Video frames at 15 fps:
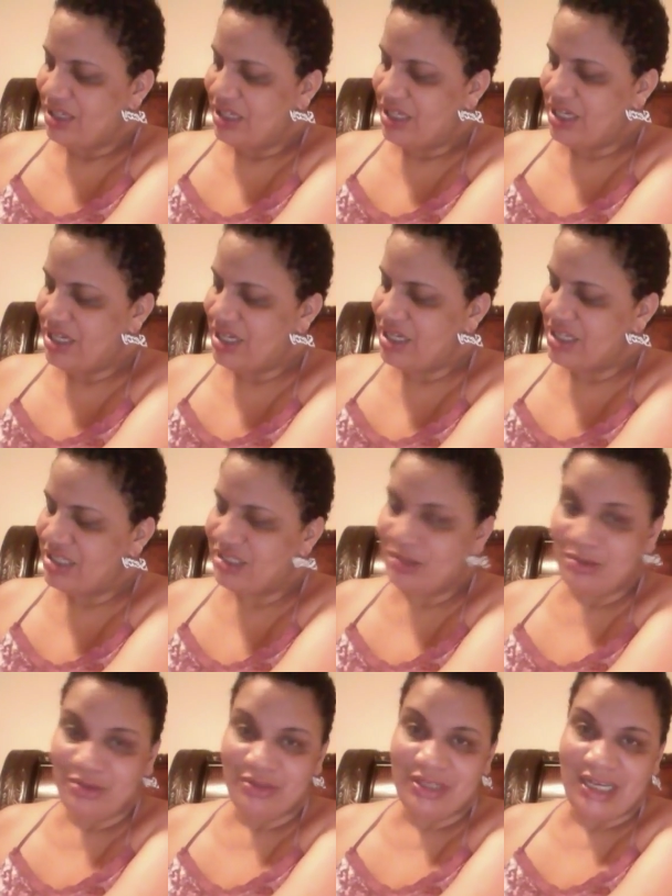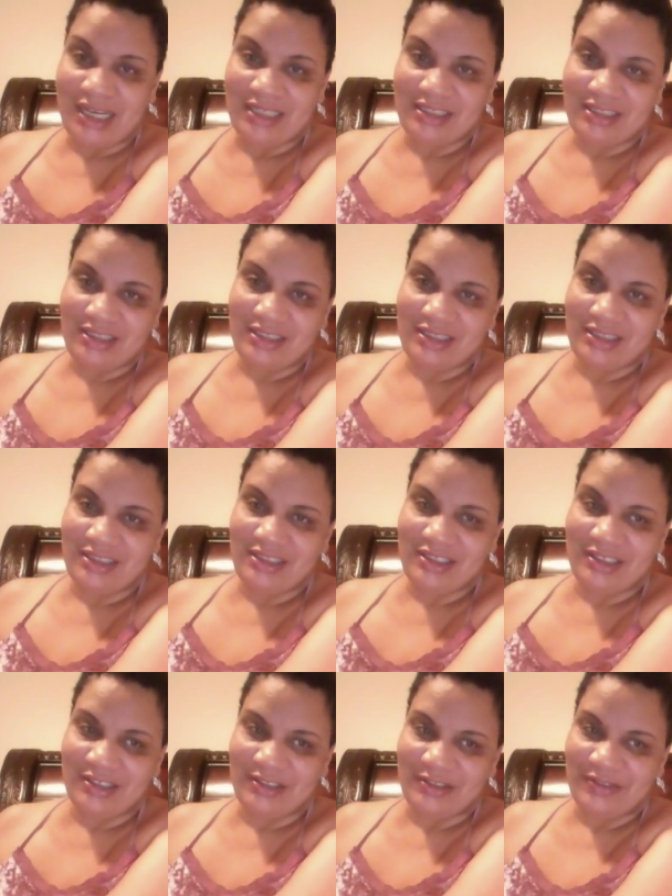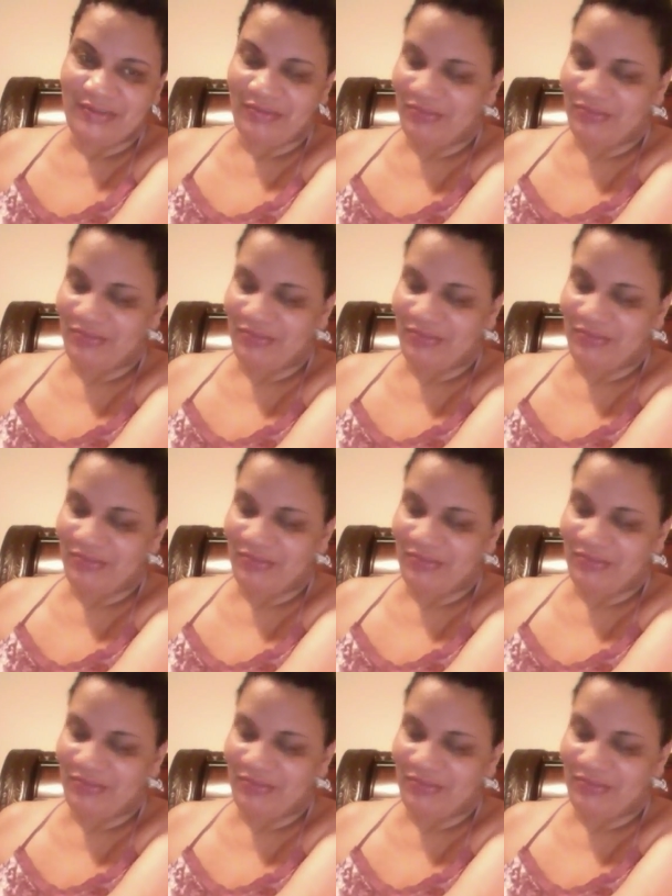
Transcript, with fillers: And I need some new glasses. So,